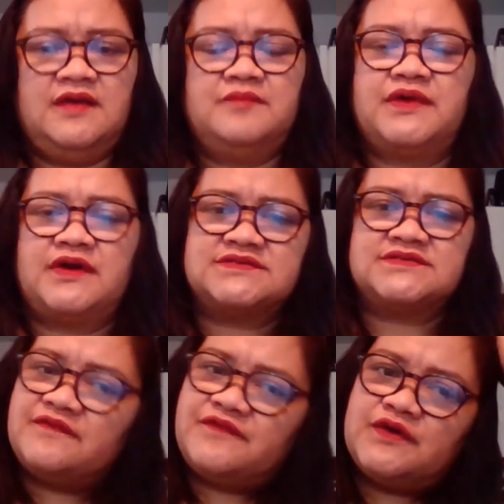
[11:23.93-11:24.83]
Because
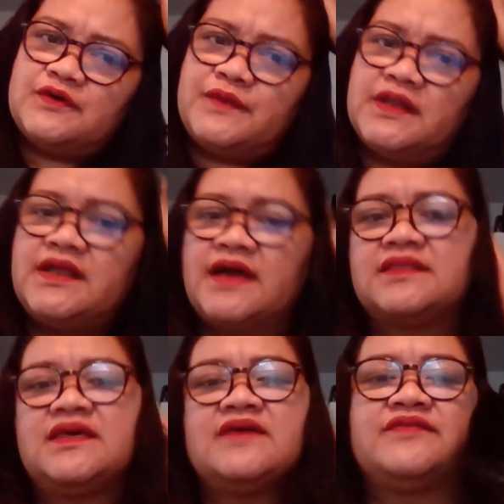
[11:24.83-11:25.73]
if you will not
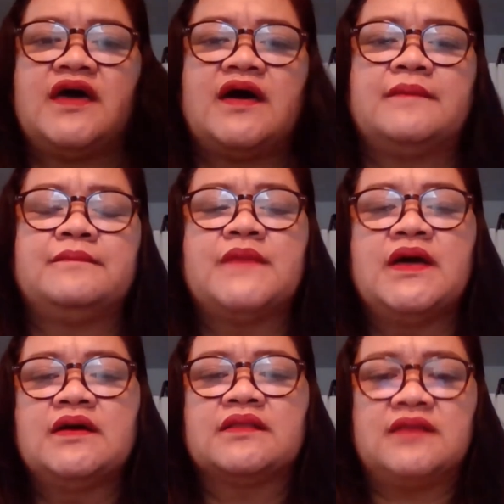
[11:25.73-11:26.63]
give them
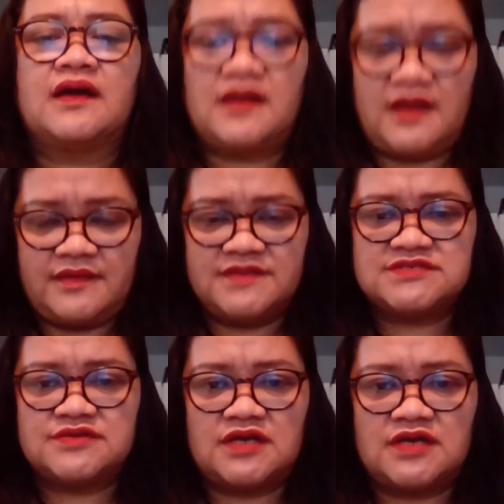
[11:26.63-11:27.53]
the clear
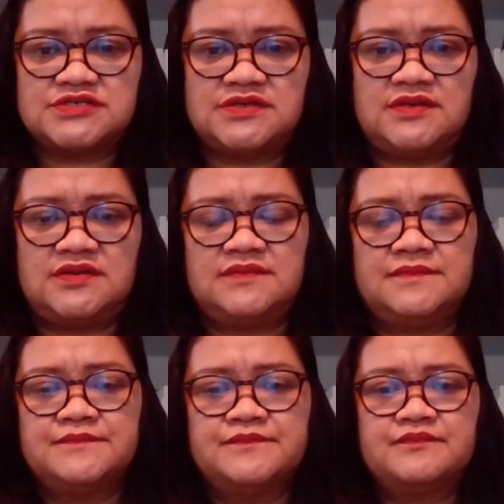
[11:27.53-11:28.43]
instruction
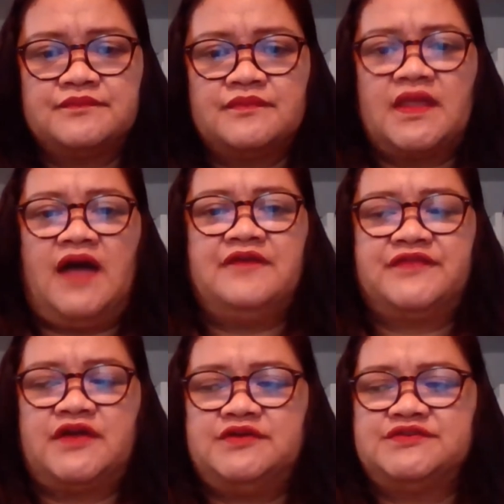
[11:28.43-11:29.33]

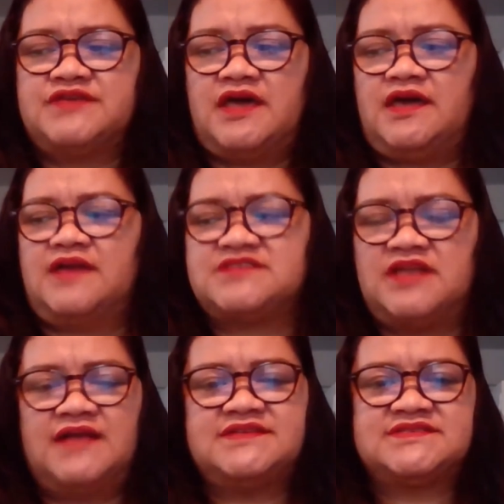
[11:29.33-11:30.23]
after you say it's
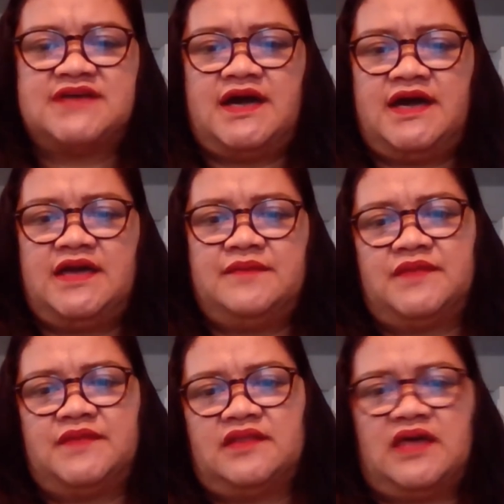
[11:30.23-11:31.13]
lunchtime,
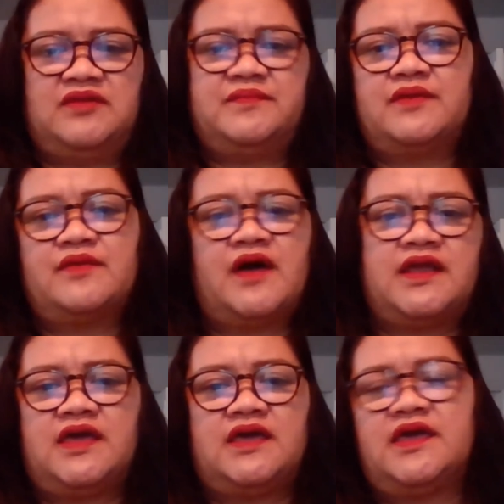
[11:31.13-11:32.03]
then they will be
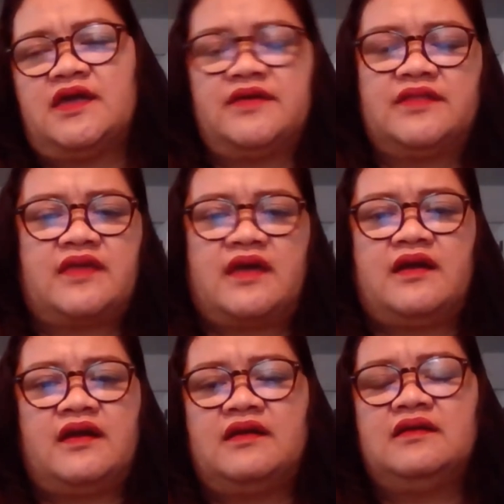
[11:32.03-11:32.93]
running here and
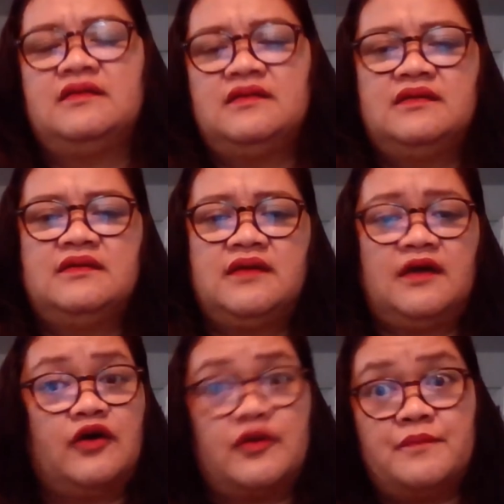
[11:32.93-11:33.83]
there
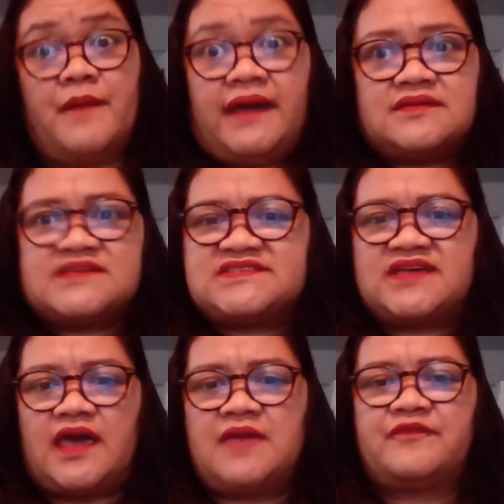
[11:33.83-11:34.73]
or might
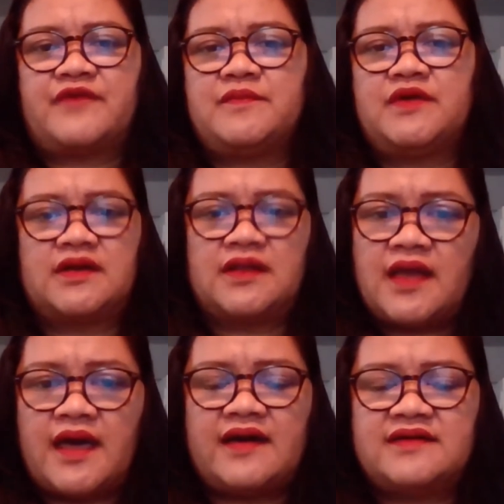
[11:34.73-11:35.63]
escape from your
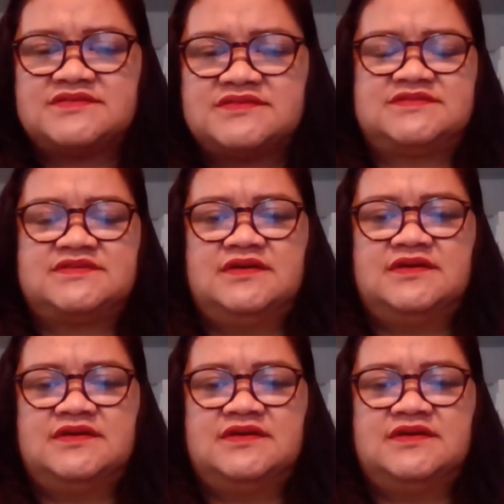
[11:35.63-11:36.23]
class,